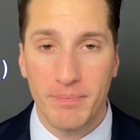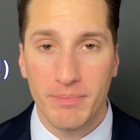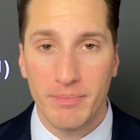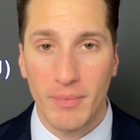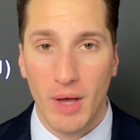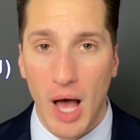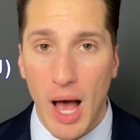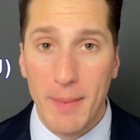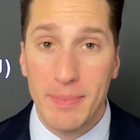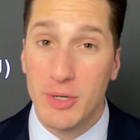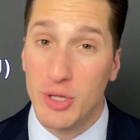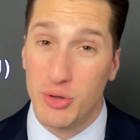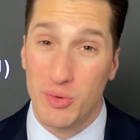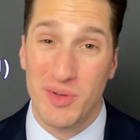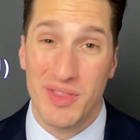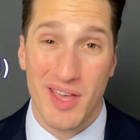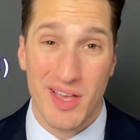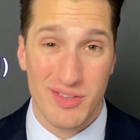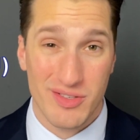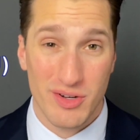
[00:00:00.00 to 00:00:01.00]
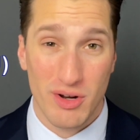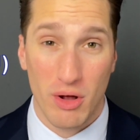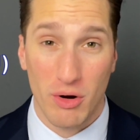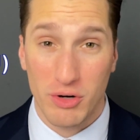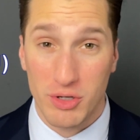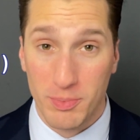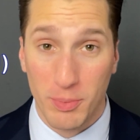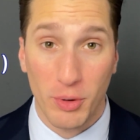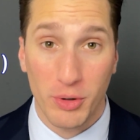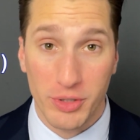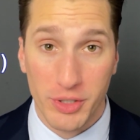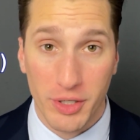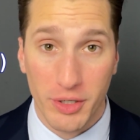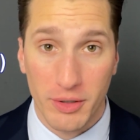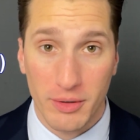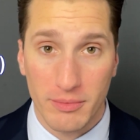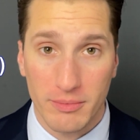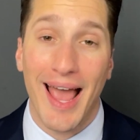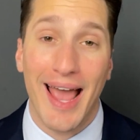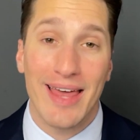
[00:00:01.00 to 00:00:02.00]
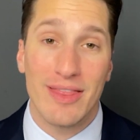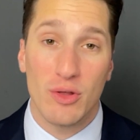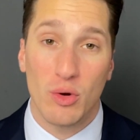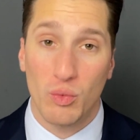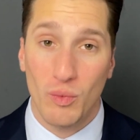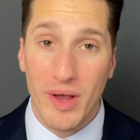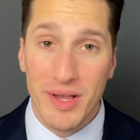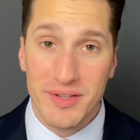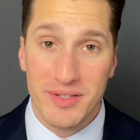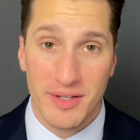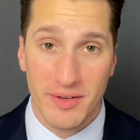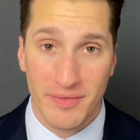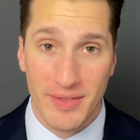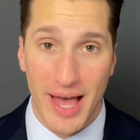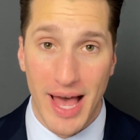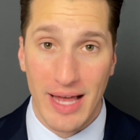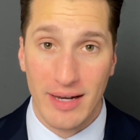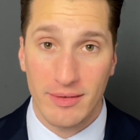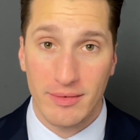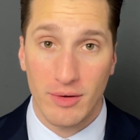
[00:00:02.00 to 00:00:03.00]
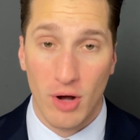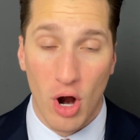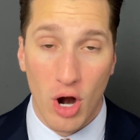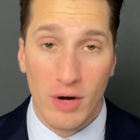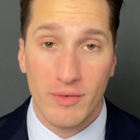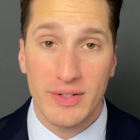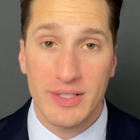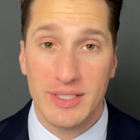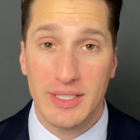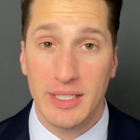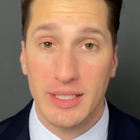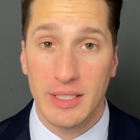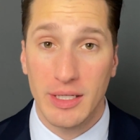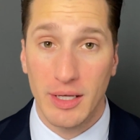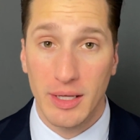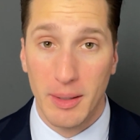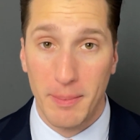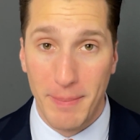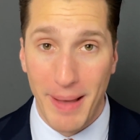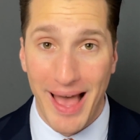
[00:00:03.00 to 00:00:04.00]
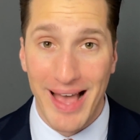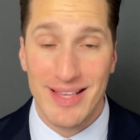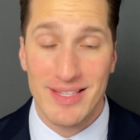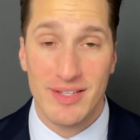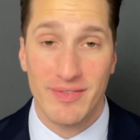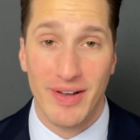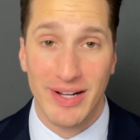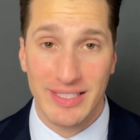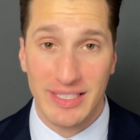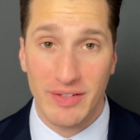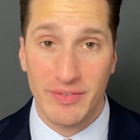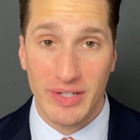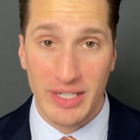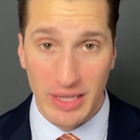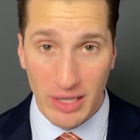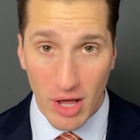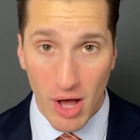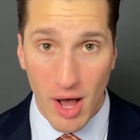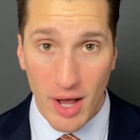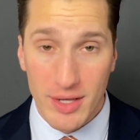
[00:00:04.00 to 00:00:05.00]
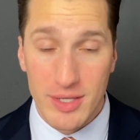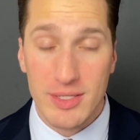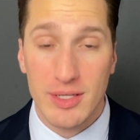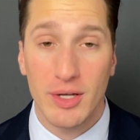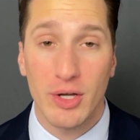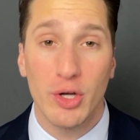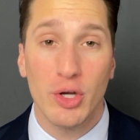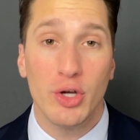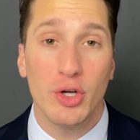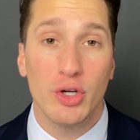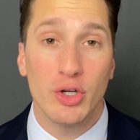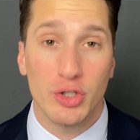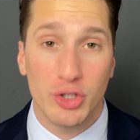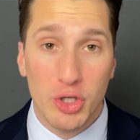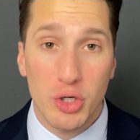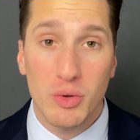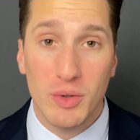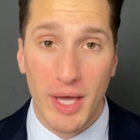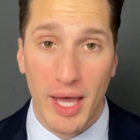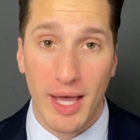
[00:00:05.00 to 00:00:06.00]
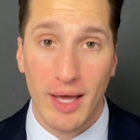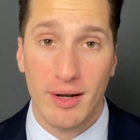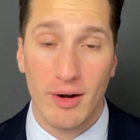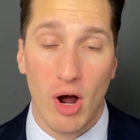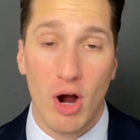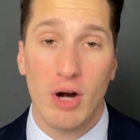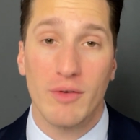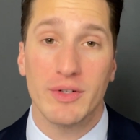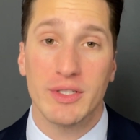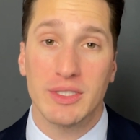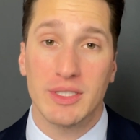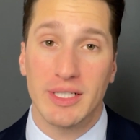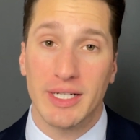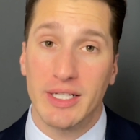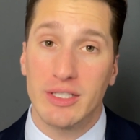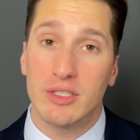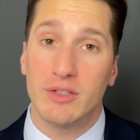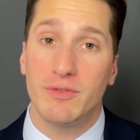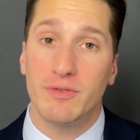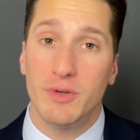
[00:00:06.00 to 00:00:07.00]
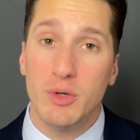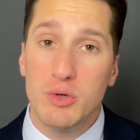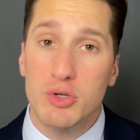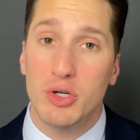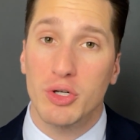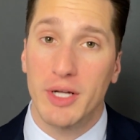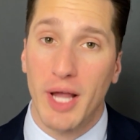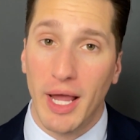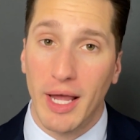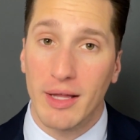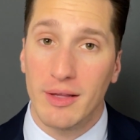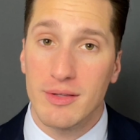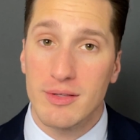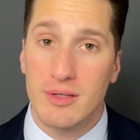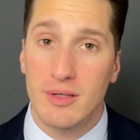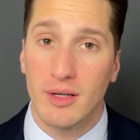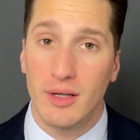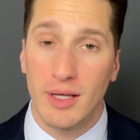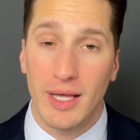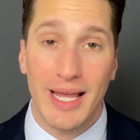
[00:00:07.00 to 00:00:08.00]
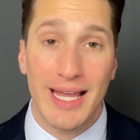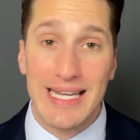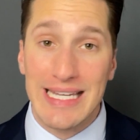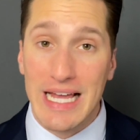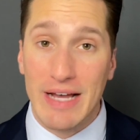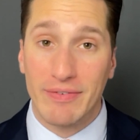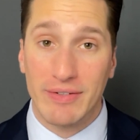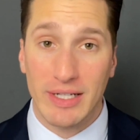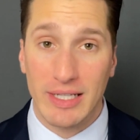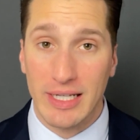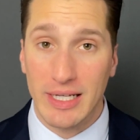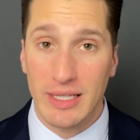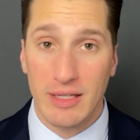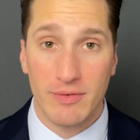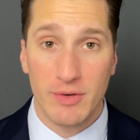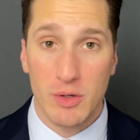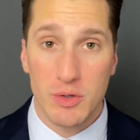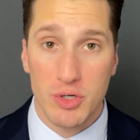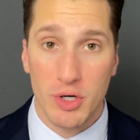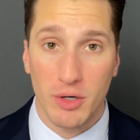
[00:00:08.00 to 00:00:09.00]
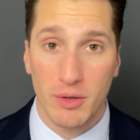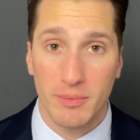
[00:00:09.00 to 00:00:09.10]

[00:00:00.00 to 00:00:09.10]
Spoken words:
up to $3,000 per year. And the rest of that harvested passive activity loss, you can harvest against future gains indefinitely in the future.